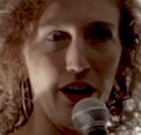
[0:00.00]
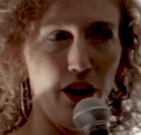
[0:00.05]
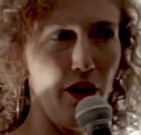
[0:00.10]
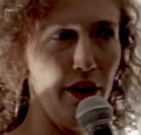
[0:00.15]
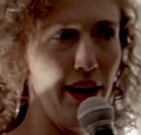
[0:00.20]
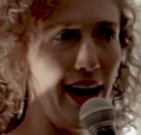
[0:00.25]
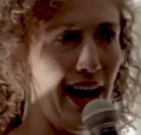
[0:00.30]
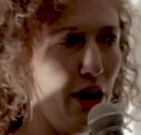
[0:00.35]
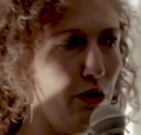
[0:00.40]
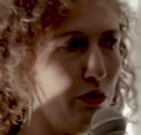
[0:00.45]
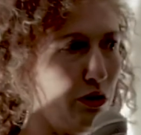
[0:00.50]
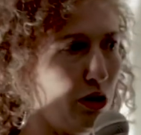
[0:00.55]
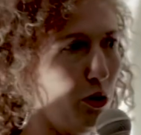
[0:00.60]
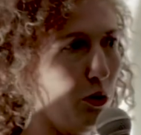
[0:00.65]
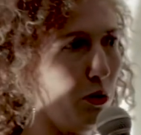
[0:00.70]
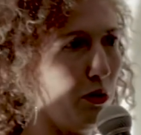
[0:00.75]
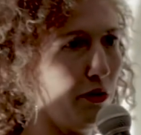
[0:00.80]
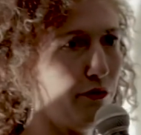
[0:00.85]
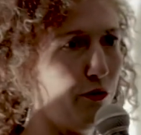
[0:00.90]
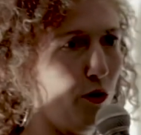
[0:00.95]
on out,
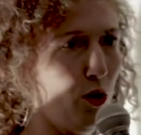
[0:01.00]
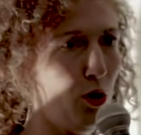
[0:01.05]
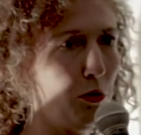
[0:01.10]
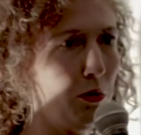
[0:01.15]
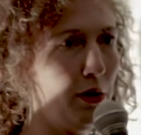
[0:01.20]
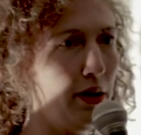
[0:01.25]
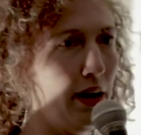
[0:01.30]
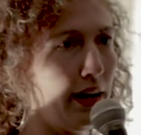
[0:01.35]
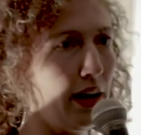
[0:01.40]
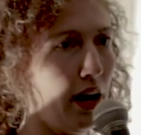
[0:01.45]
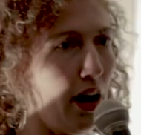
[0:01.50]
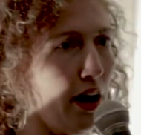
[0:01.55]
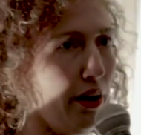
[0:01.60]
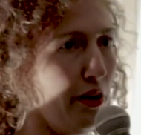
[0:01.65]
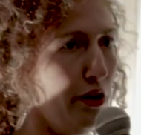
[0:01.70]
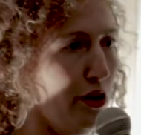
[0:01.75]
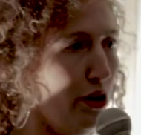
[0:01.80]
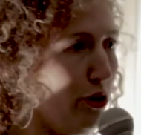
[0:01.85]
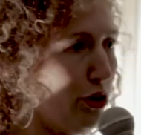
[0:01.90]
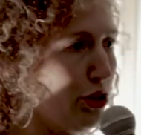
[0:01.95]
going forward, I got
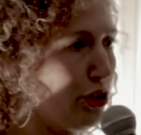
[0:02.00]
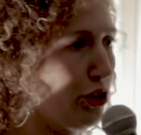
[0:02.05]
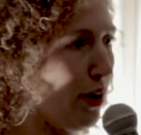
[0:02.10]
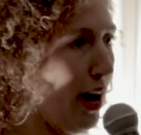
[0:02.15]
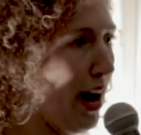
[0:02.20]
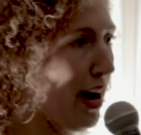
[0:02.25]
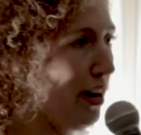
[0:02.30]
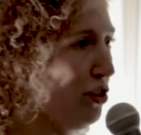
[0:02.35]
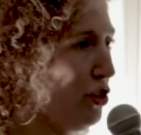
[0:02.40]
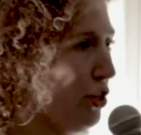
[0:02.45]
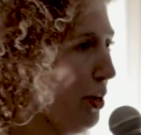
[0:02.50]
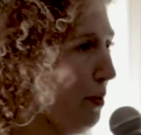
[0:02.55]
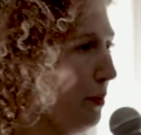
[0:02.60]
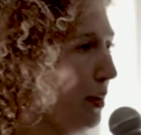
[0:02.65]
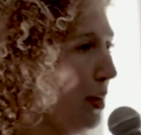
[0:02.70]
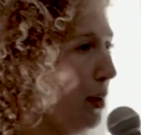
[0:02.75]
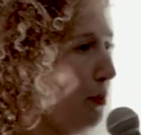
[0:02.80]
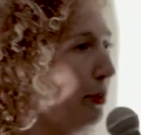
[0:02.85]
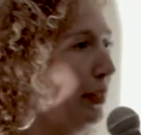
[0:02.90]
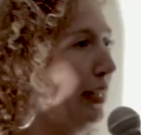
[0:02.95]
a new strategy. I'm
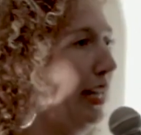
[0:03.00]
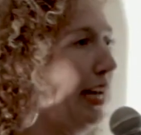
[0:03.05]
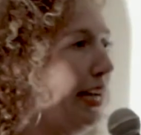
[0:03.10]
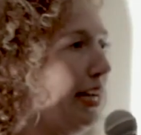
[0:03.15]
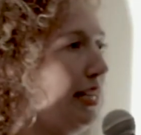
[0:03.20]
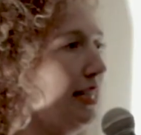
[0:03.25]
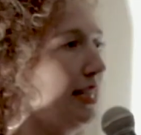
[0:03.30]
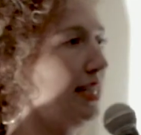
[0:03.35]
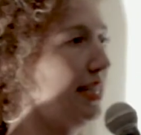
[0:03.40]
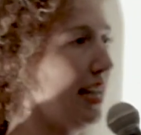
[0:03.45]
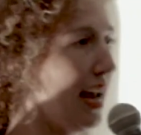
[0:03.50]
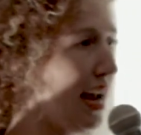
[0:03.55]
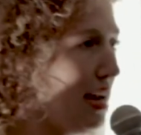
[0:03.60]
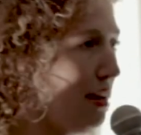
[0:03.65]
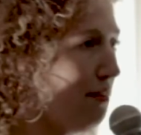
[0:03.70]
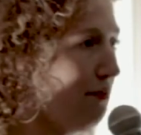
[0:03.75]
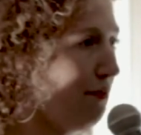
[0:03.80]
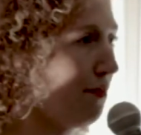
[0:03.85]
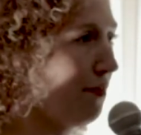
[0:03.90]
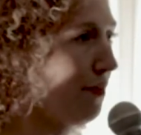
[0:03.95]
gonna play it
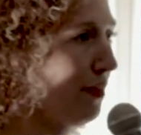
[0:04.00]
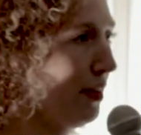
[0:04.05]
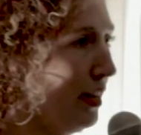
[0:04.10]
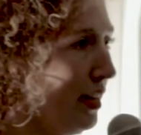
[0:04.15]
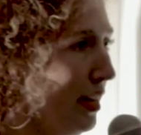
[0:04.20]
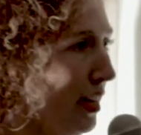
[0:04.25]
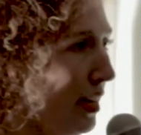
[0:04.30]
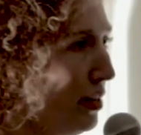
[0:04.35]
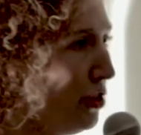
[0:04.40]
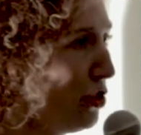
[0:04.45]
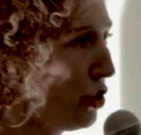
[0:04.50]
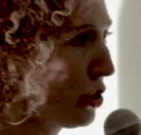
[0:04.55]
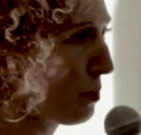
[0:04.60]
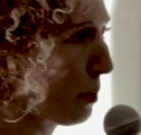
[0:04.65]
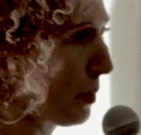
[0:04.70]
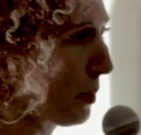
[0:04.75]
safe and just